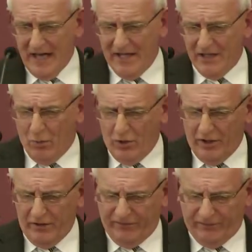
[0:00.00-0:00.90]
And
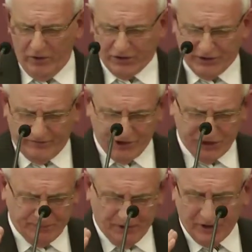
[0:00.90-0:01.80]
one of the fruits of the
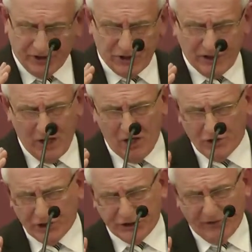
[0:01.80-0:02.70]
Spirit is
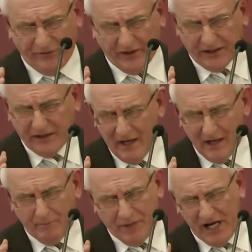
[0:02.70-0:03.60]
long-suffering and